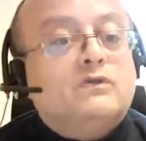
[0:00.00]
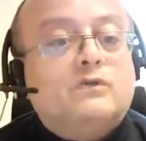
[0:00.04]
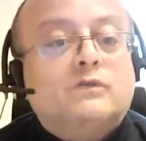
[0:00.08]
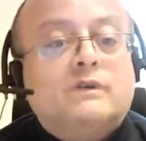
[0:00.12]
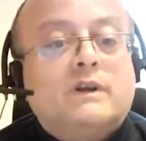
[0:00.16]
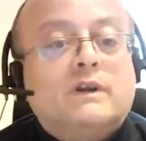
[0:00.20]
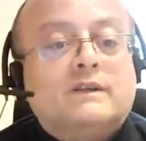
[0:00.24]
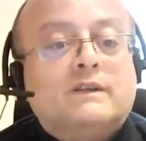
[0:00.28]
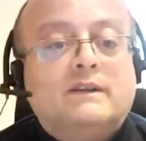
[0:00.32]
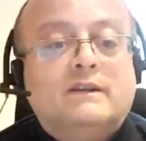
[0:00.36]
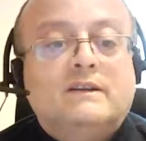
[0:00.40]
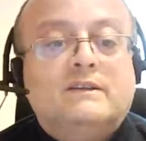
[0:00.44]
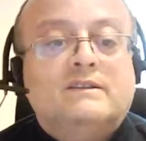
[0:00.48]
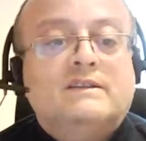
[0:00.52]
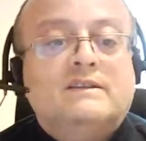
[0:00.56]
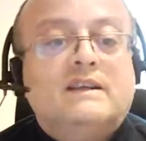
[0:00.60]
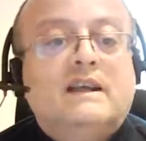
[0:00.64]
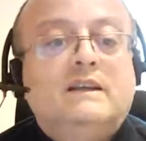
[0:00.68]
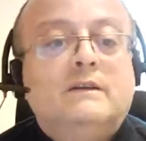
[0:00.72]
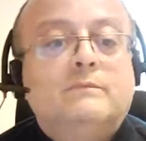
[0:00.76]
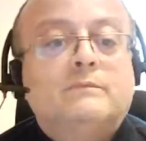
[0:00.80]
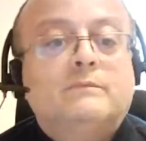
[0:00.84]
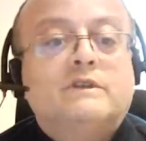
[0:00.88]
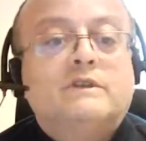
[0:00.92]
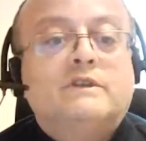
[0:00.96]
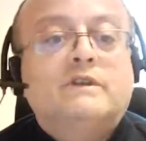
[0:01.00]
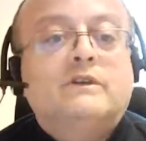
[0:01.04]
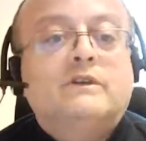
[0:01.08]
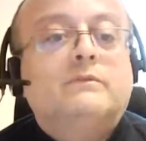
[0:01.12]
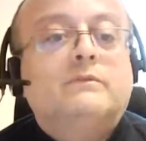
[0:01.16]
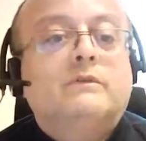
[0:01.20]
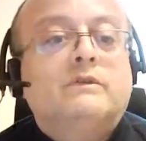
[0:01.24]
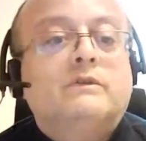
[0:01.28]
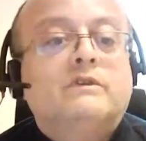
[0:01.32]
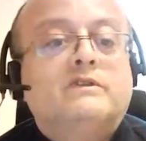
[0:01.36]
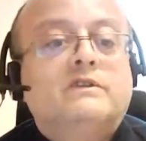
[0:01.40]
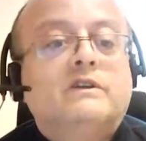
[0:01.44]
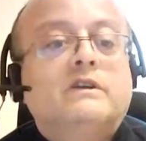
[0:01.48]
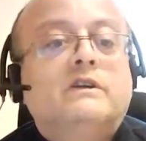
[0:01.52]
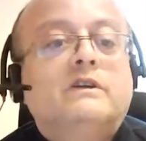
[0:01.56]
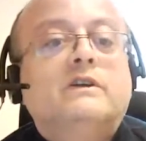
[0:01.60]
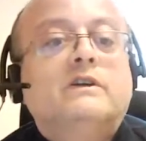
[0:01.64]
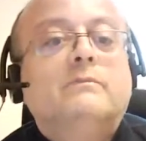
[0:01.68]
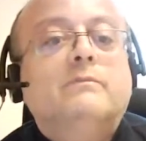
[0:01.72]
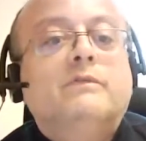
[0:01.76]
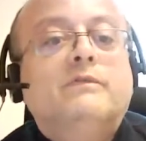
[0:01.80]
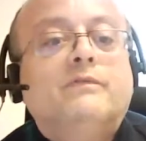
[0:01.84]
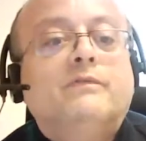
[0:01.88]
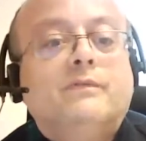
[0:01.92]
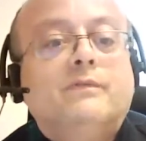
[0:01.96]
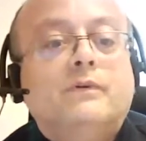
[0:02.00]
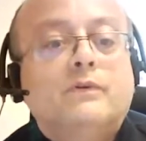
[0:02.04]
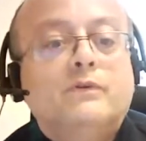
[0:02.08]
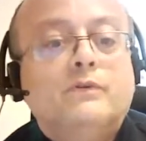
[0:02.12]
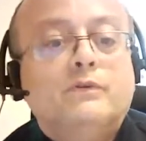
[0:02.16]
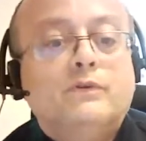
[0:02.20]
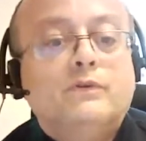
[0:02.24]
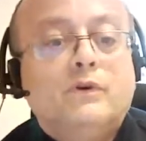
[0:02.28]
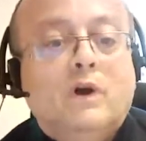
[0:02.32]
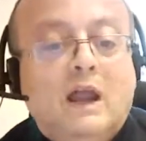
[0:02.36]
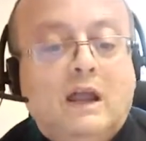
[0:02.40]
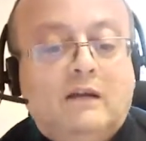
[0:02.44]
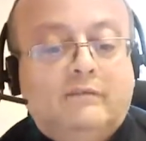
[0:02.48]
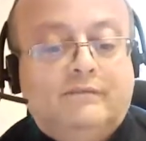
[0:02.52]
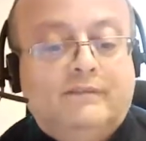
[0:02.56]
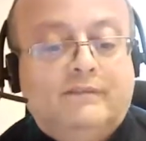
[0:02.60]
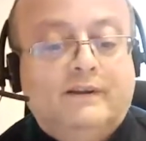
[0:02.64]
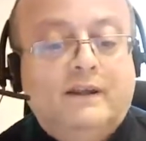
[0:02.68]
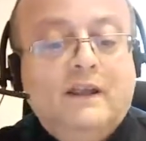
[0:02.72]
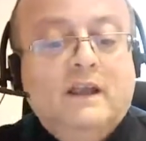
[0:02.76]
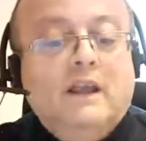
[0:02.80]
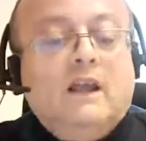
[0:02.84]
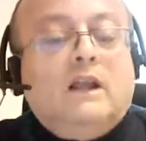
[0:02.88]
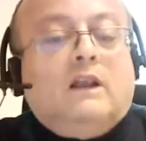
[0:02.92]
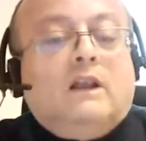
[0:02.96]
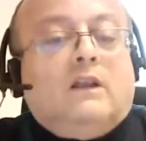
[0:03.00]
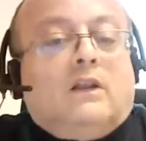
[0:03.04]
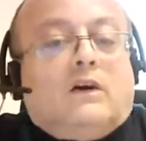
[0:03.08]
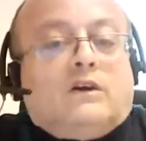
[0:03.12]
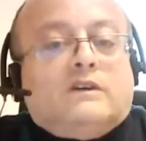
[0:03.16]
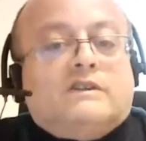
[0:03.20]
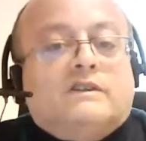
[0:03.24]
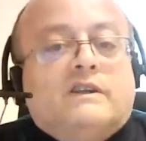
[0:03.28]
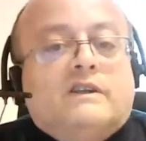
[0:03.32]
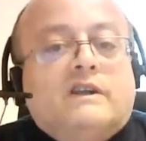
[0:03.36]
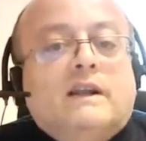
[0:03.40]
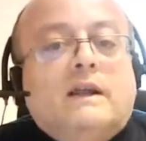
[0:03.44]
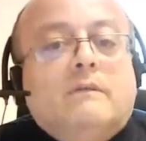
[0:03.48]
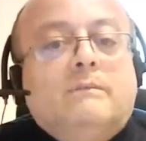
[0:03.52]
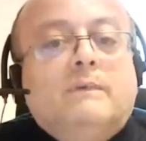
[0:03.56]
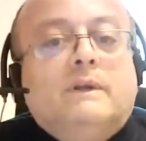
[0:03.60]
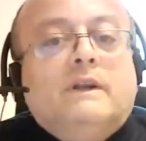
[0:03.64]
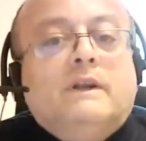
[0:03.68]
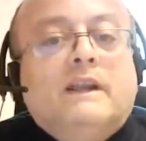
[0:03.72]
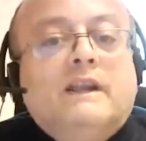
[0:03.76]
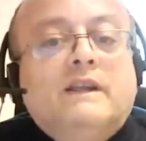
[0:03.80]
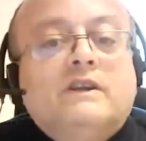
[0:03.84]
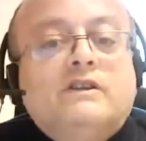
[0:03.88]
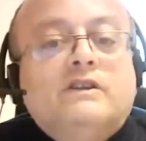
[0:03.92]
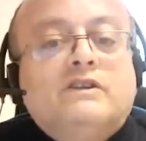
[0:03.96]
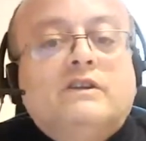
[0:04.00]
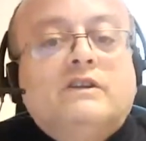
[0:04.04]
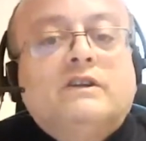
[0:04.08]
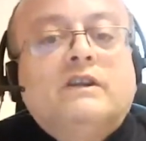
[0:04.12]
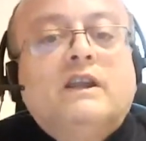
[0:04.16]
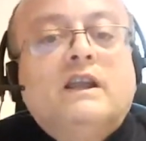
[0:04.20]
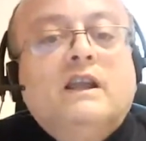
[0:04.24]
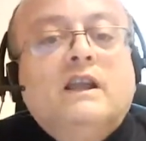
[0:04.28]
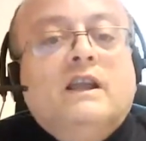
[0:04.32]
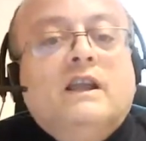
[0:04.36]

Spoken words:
You're not an asylum seeker before you have lodged an application.